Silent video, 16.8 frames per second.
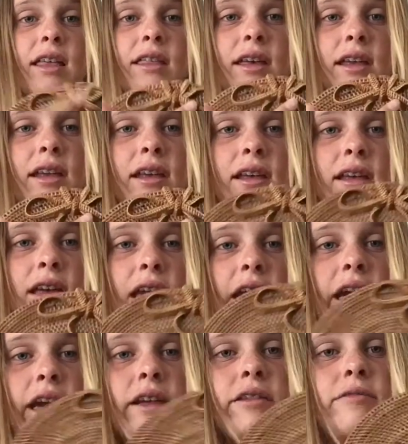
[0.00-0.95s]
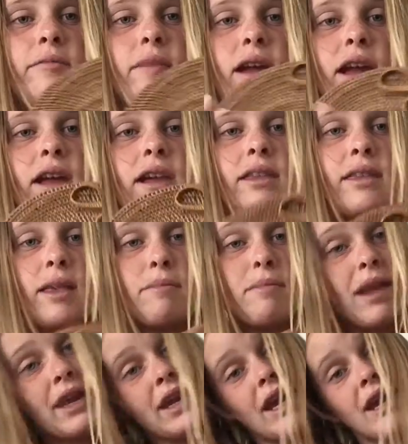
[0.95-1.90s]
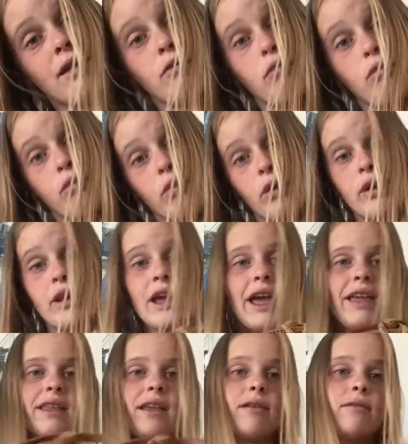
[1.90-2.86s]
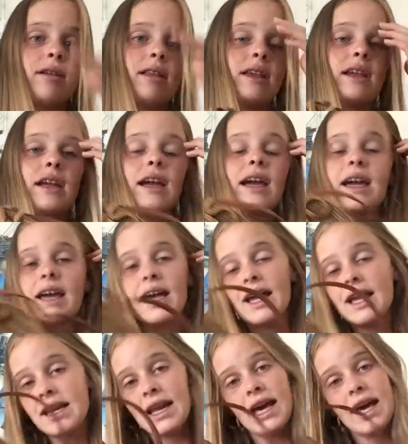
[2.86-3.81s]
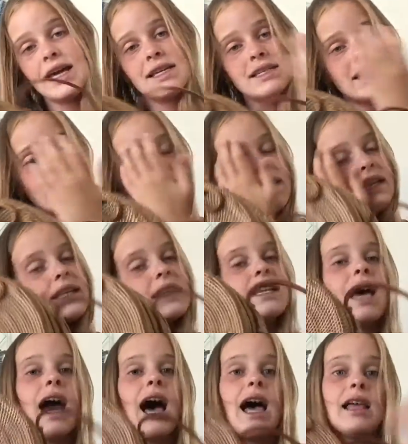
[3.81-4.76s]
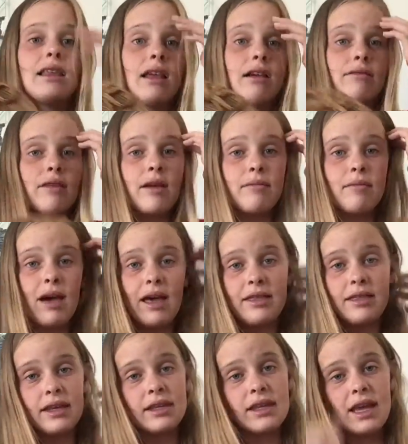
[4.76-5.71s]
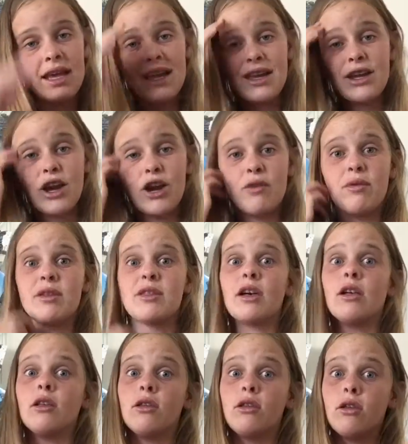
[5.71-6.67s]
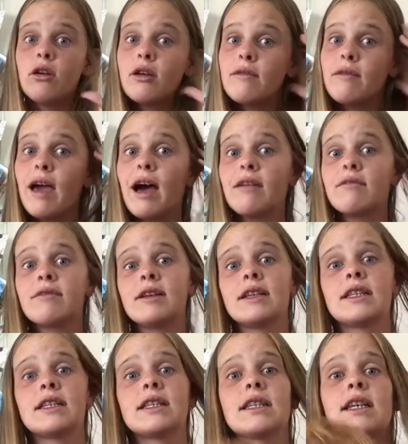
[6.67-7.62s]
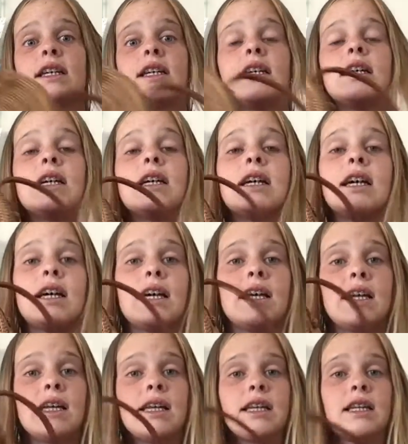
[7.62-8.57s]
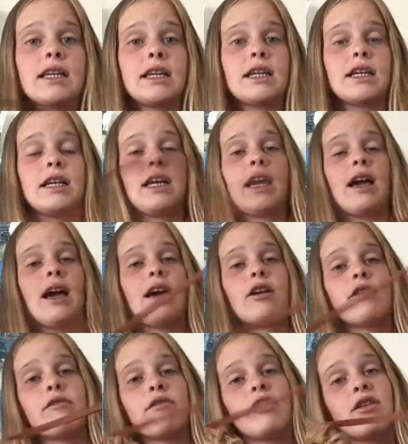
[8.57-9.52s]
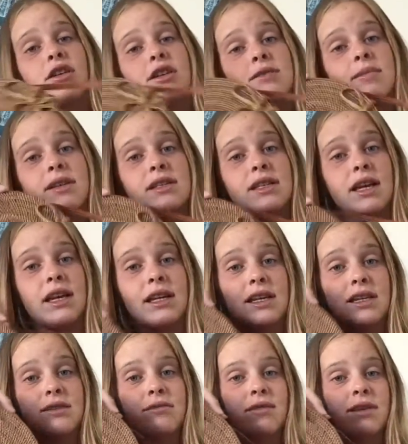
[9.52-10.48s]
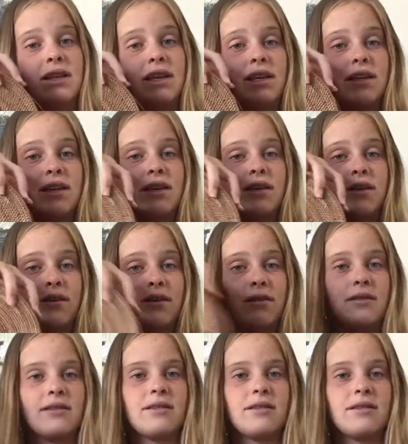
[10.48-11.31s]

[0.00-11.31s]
that are kind of made out of wood, and they're really nice and I love them. I think they go with a lot of outfits, and yeah, I got it for Christmas and it's really cute.